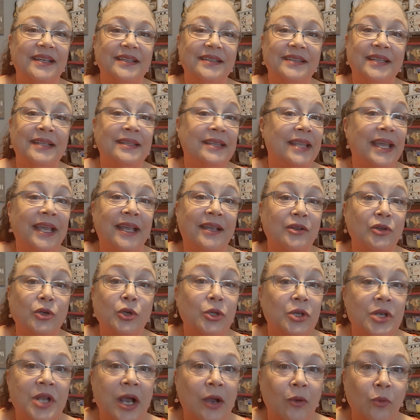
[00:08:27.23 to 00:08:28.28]
that they
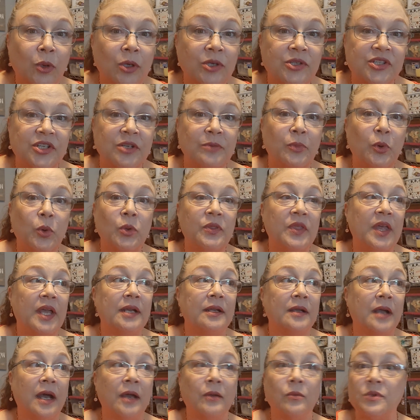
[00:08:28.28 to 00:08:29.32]
could not worship or
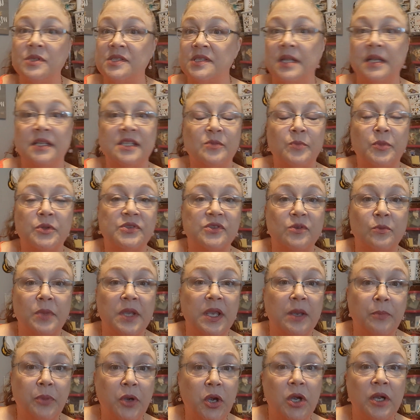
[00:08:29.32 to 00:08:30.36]
that God was not supposed to
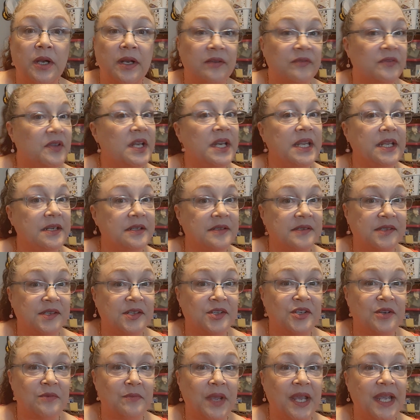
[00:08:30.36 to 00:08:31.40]
be a part of any
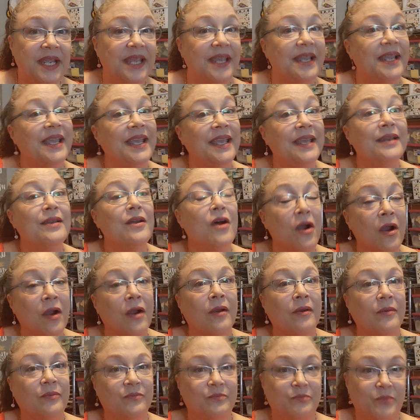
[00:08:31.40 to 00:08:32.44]
decision making in
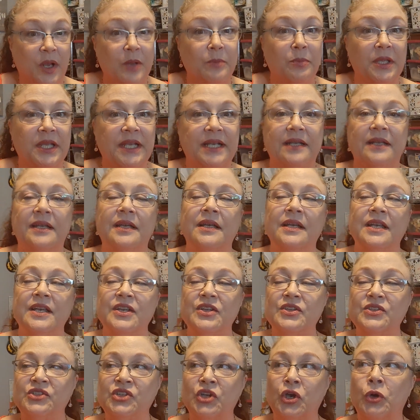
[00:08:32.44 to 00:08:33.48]
our public.
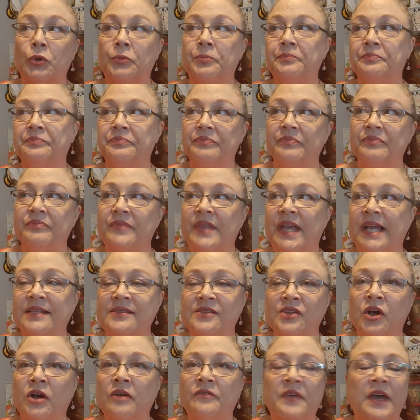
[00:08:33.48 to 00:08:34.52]
So
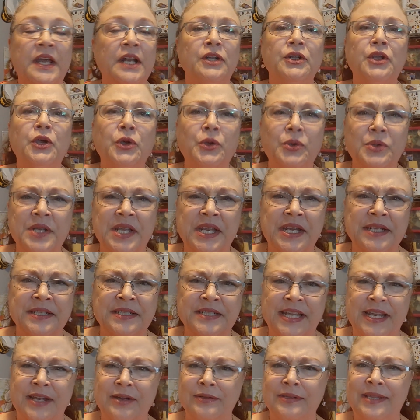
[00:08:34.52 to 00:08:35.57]
that's off. I don't know who needed
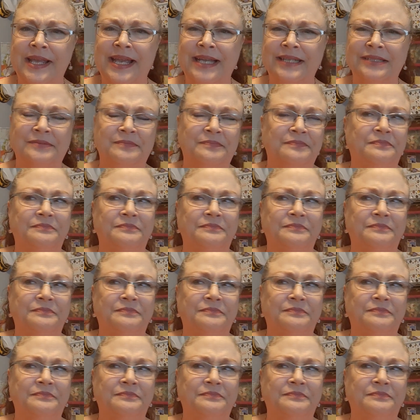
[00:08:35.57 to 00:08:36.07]
to hear that.